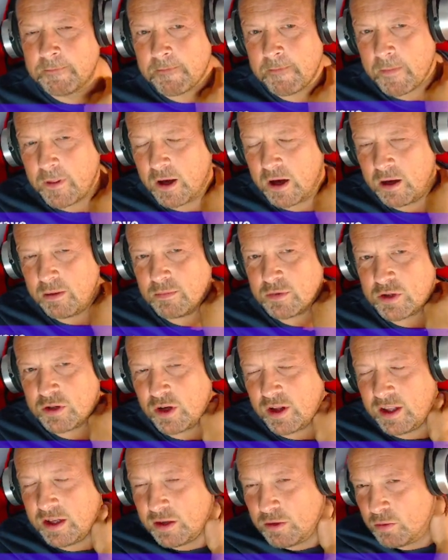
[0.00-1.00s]
So
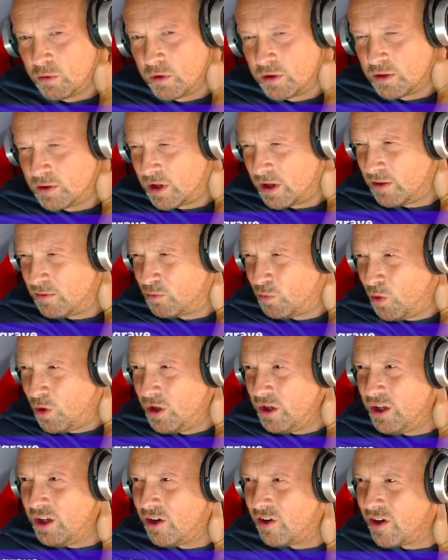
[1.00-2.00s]
I think that
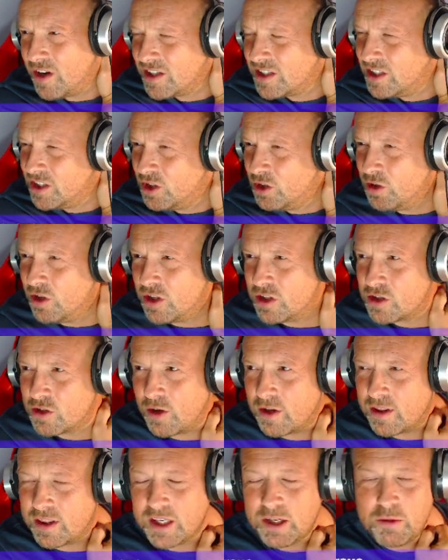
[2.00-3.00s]
1 year, actually 2 years
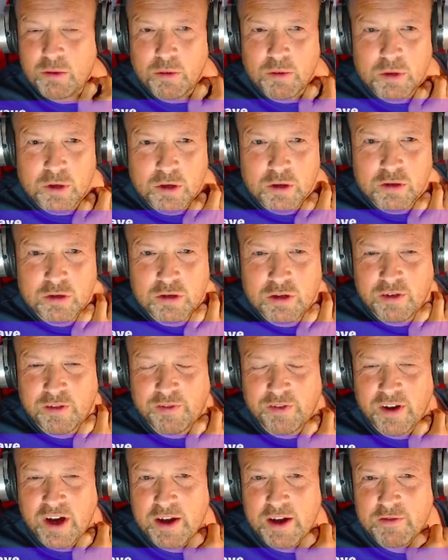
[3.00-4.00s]
ago, I think we were going through
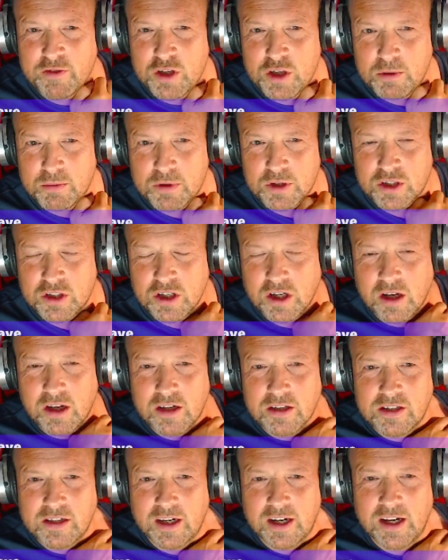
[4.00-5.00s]
5 tubes of
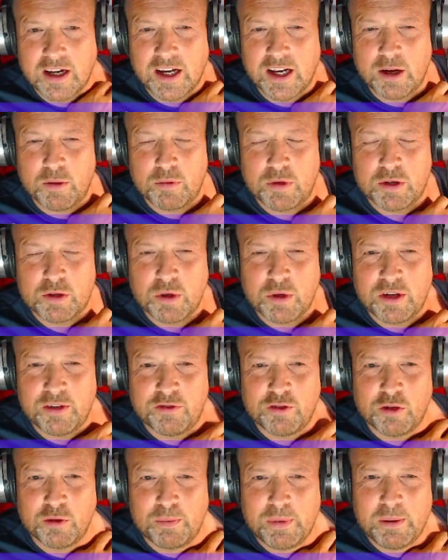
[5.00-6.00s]
shuttles in the night with
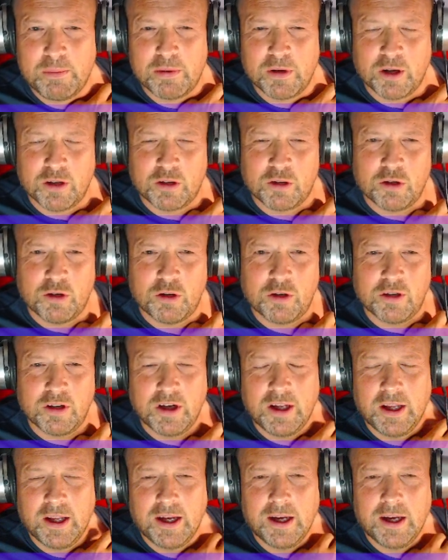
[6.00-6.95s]
24 people on court.